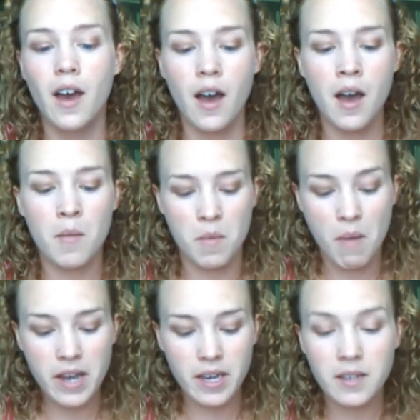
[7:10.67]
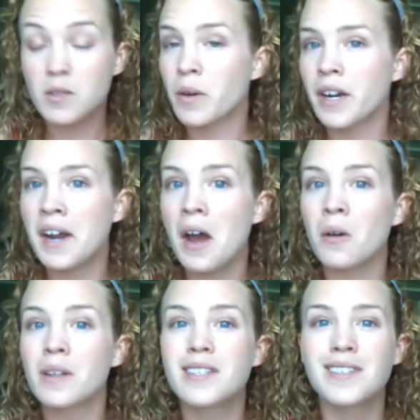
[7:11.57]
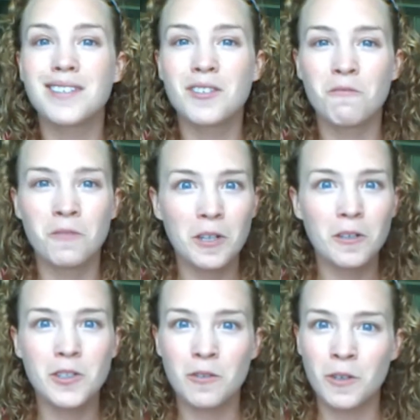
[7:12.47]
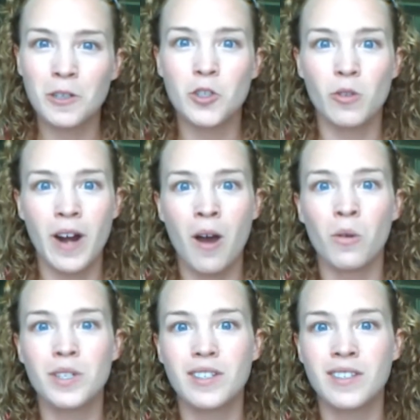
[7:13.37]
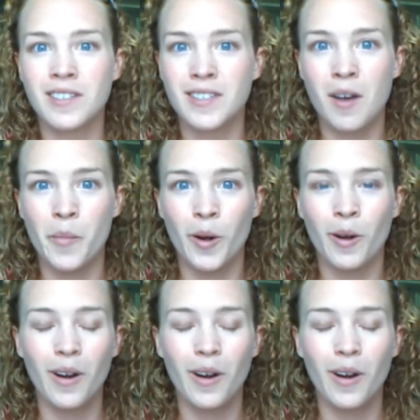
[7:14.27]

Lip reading: In my case right now, it's severe drought this summer.